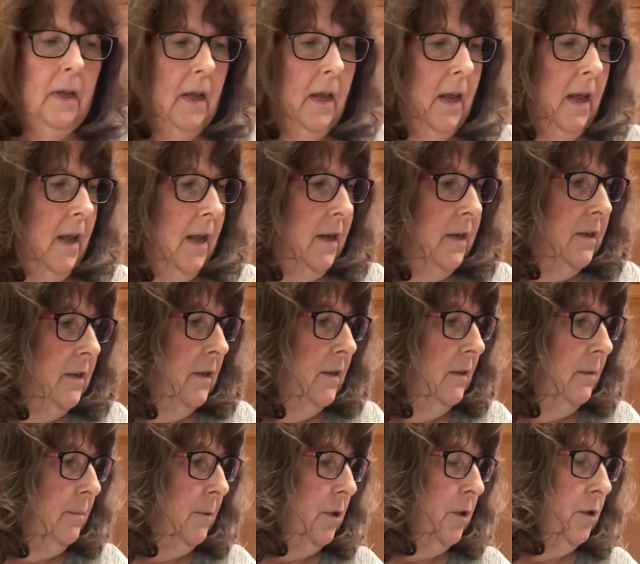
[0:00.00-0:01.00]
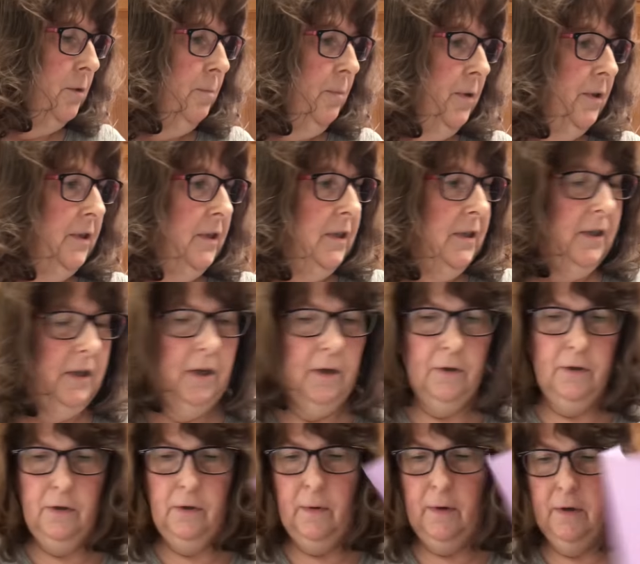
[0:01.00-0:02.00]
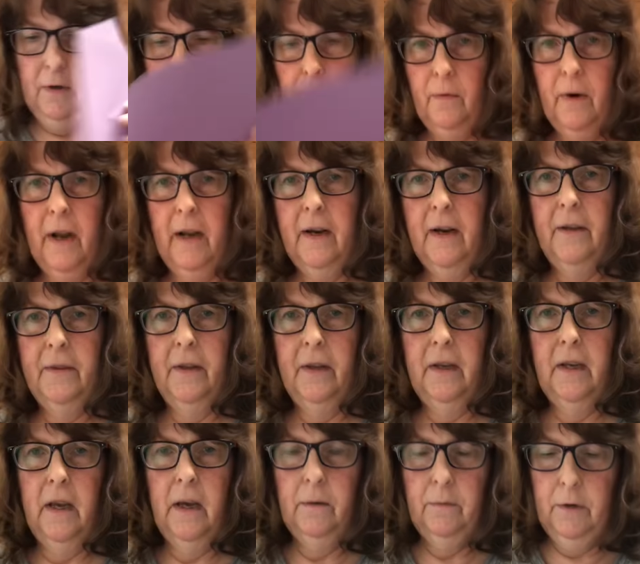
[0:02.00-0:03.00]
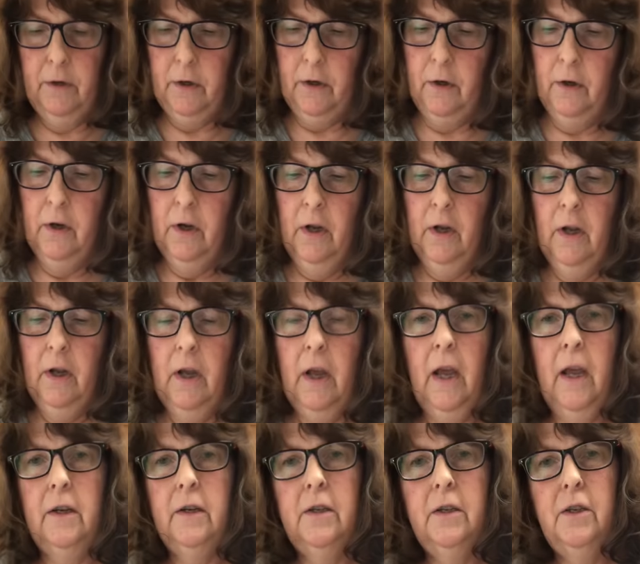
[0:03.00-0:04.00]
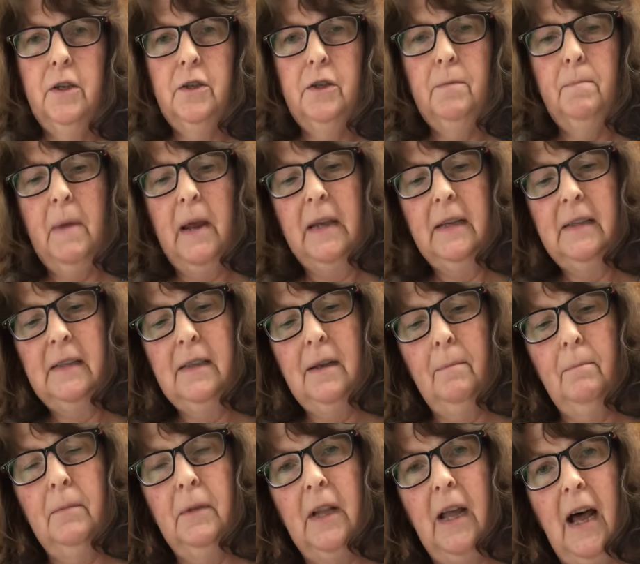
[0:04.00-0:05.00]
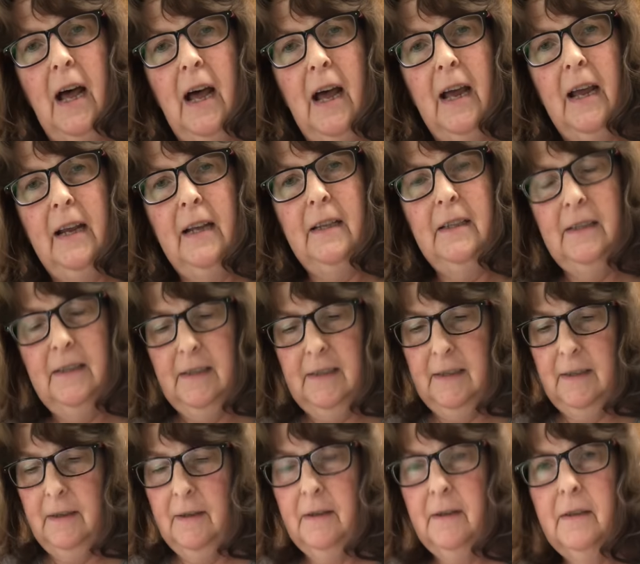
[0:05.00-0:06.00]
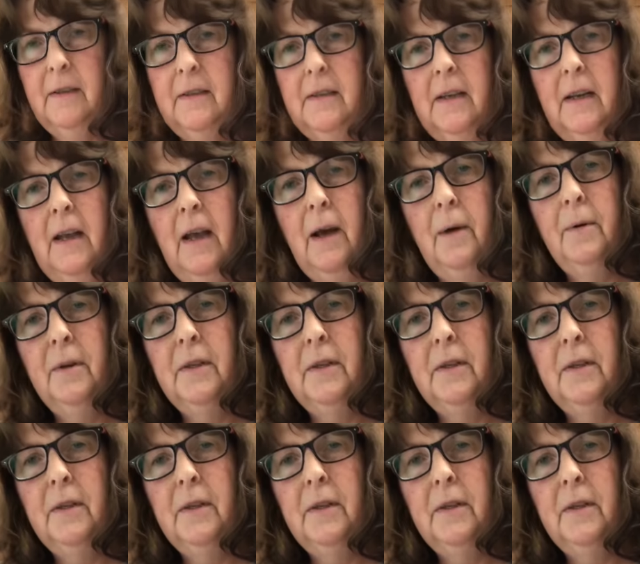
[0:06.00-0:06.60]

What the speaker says: and let me just put this here so I don't write on the counter, and just make some lines. See how